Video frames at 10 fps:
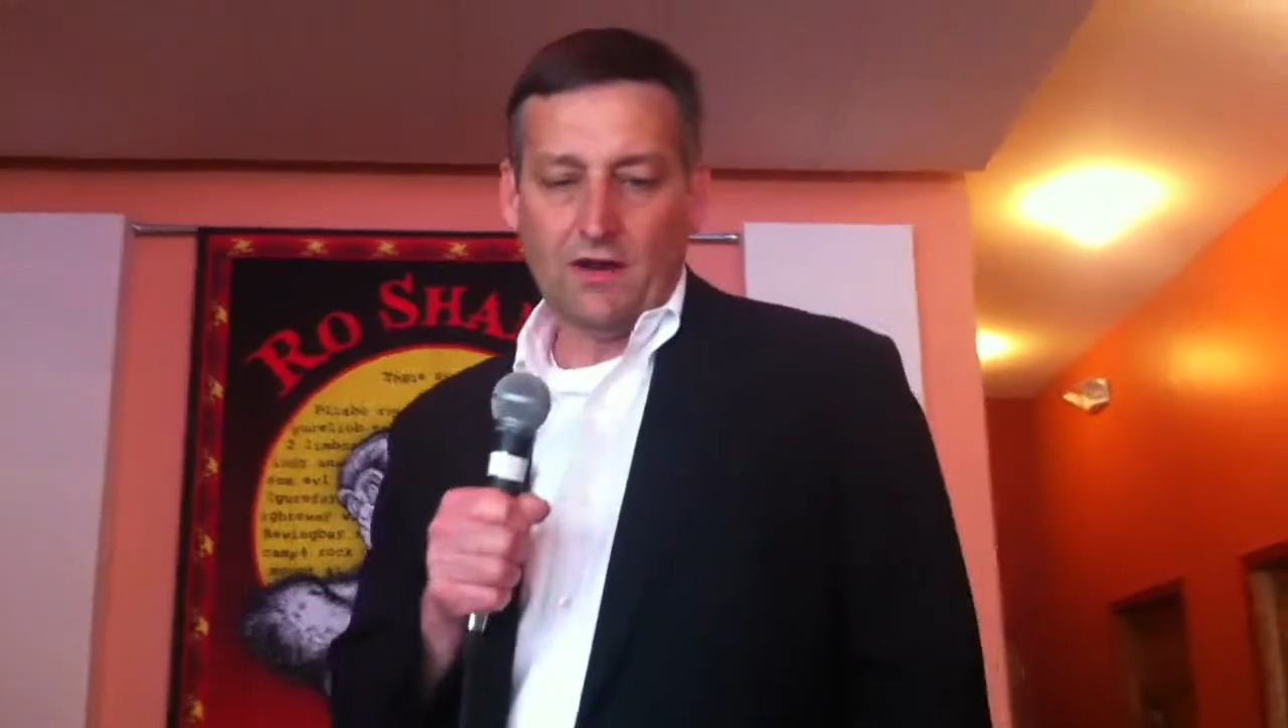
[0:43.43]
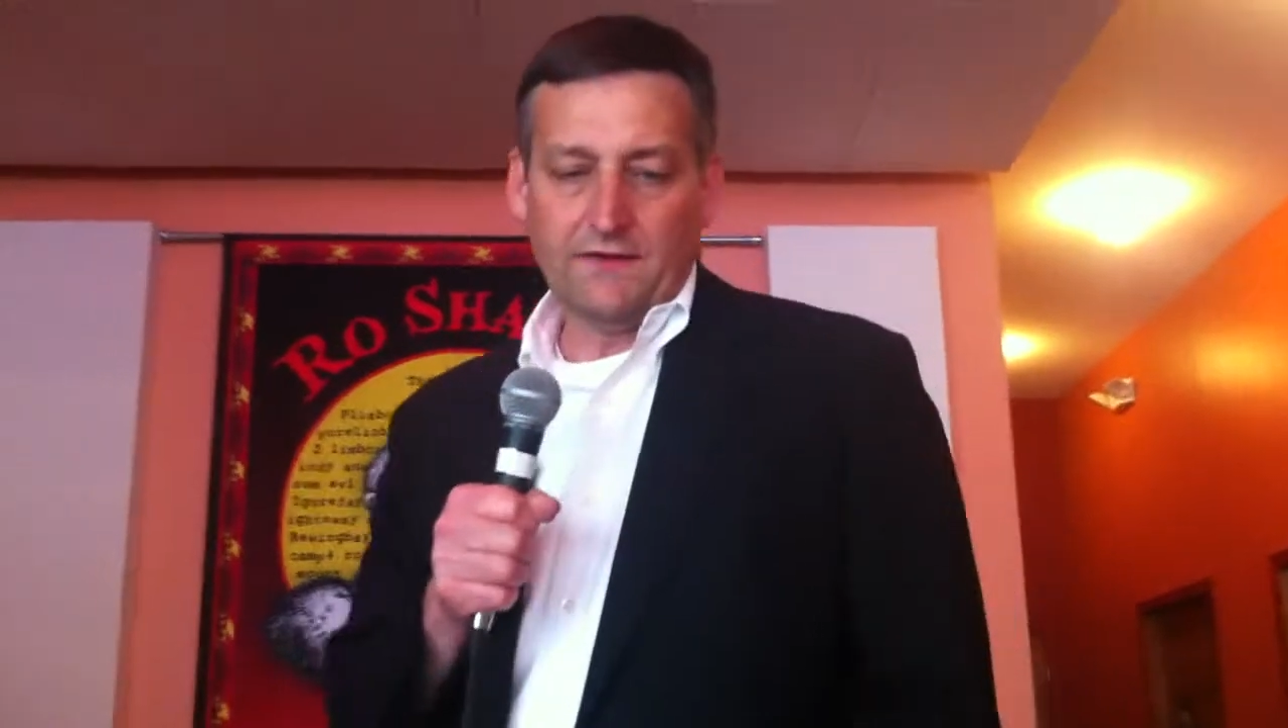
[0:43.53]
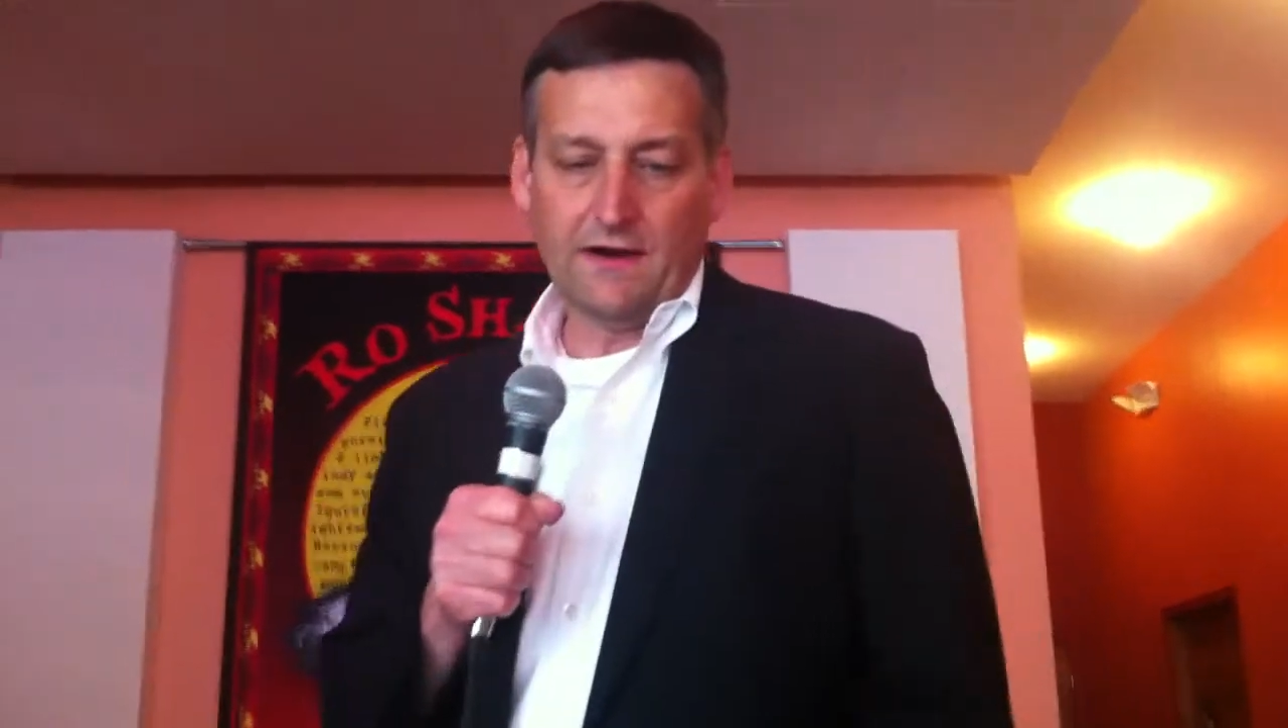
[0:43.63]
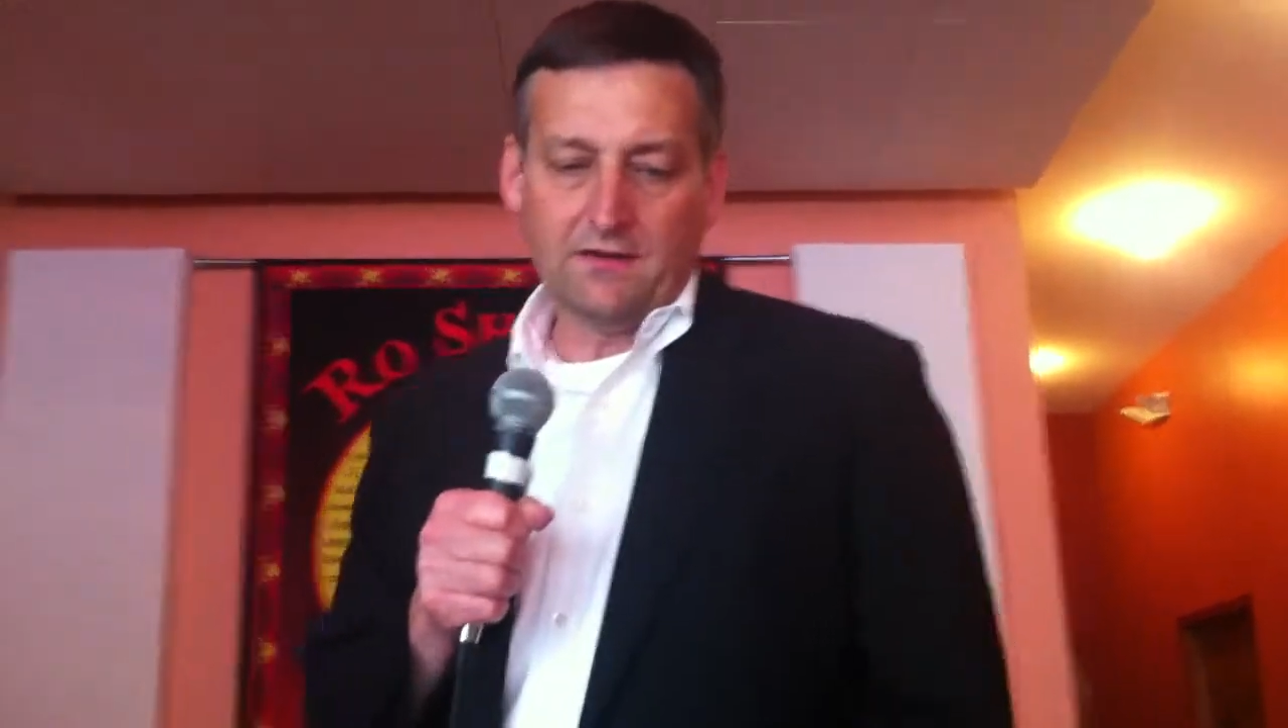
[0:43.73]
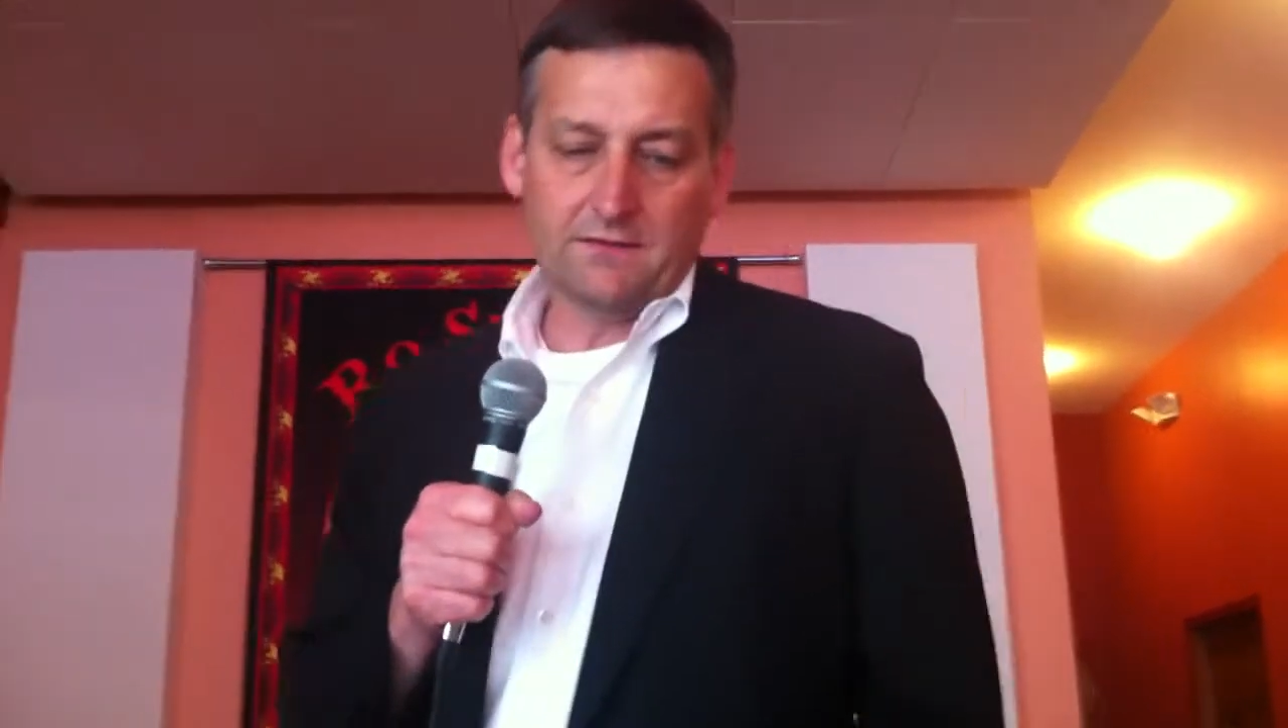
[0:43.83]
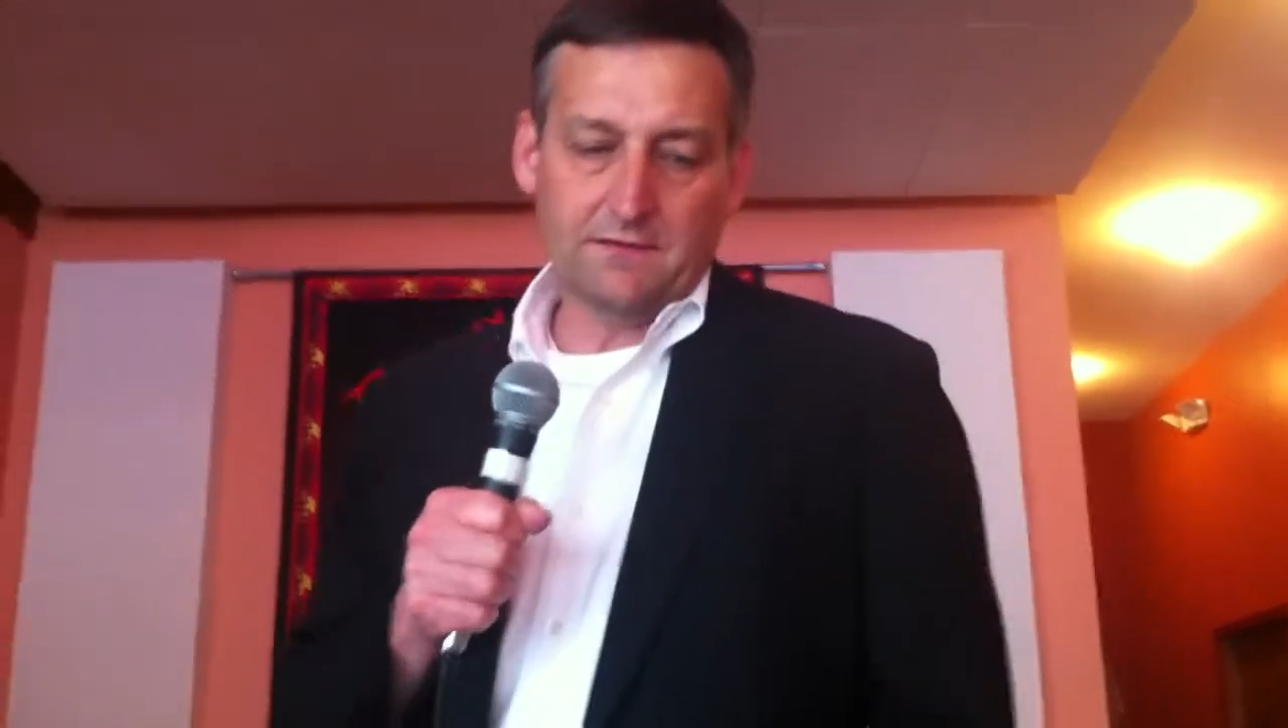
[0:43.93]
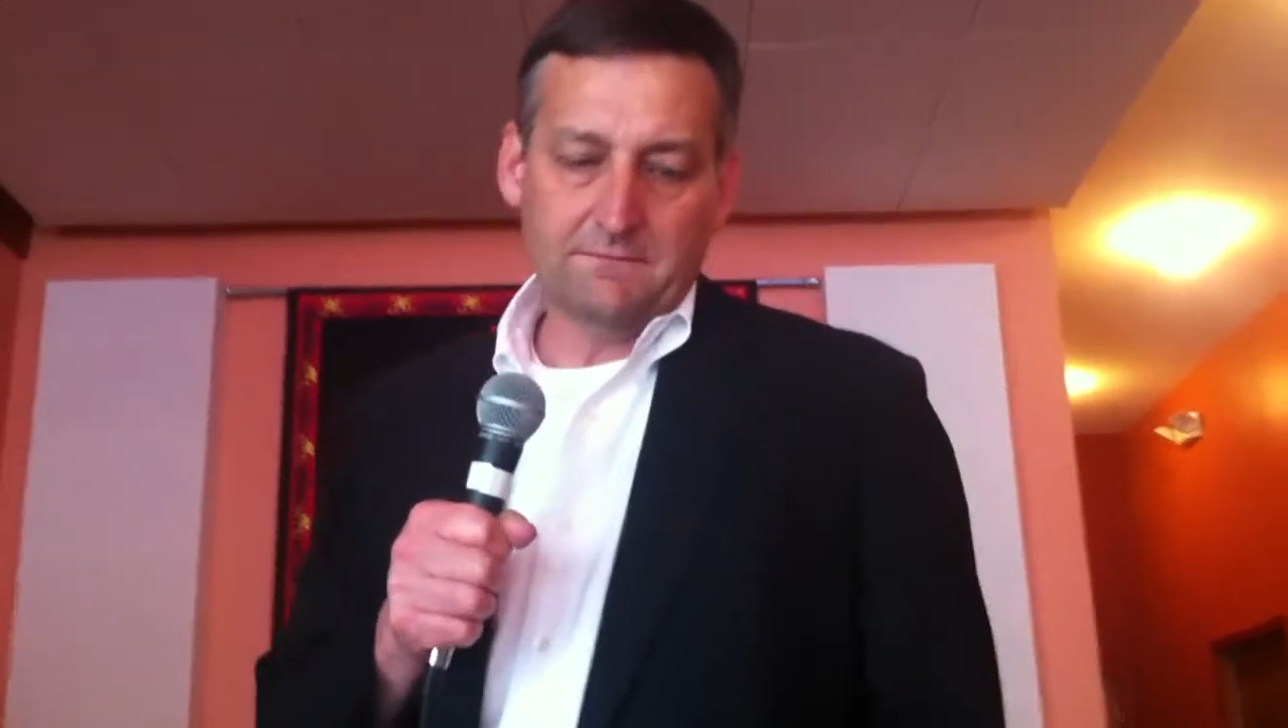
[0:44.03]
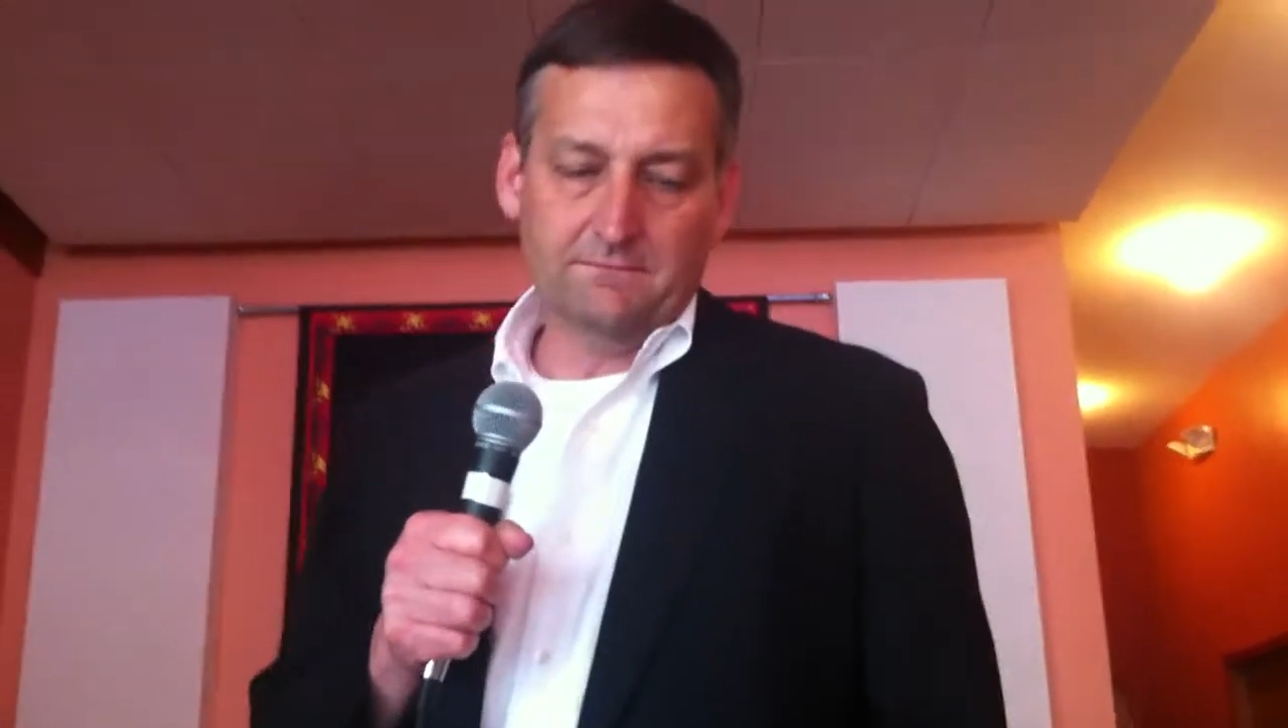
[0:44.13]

on there.